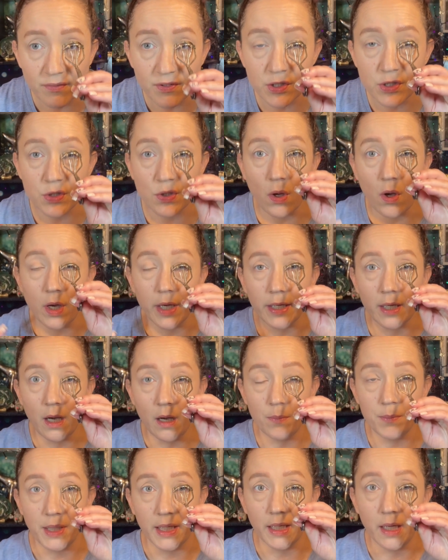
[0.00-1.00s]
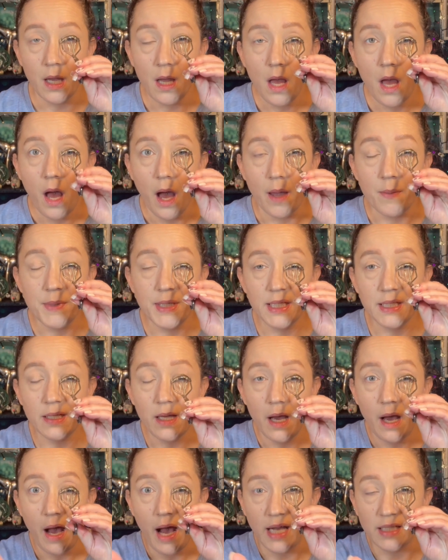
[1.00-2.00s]
saw it coming. I mean,
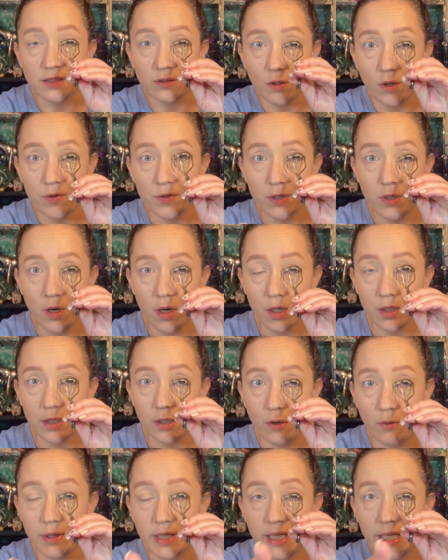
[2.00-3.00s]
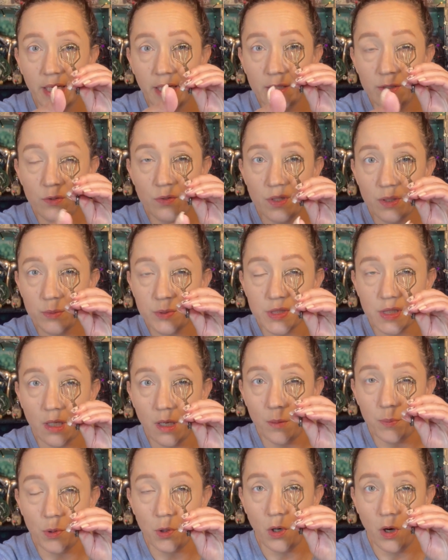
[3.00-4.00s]
I saw the car going, and I knew there was a
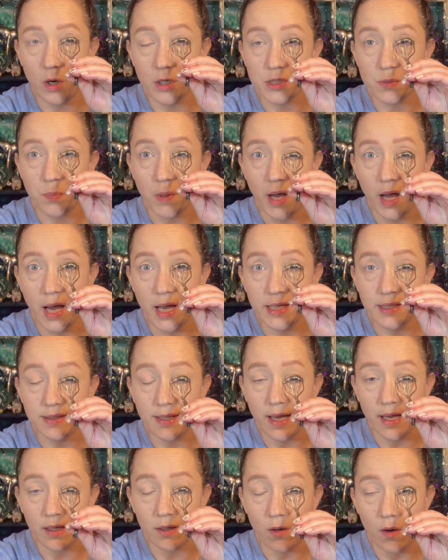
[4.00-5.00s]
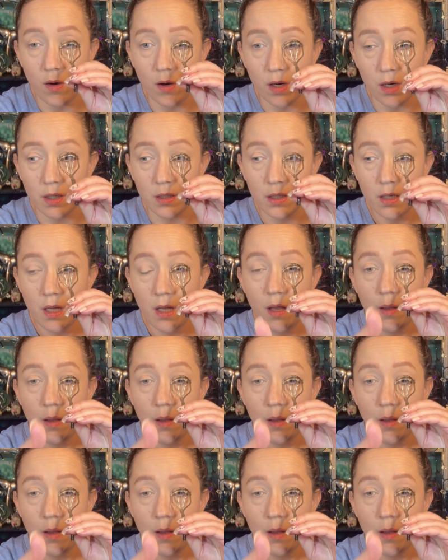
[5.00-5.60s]
couple cars behind that car,